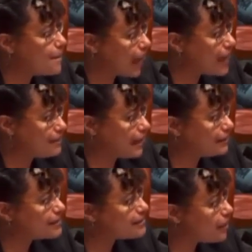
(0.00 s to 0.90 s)

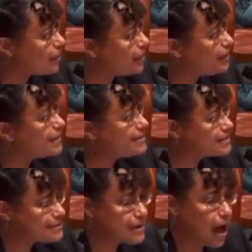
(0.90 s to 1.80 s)
mandate that something that
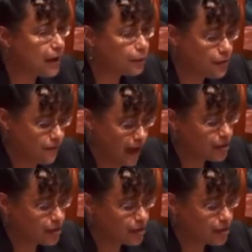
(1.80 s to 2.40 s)
does not prevent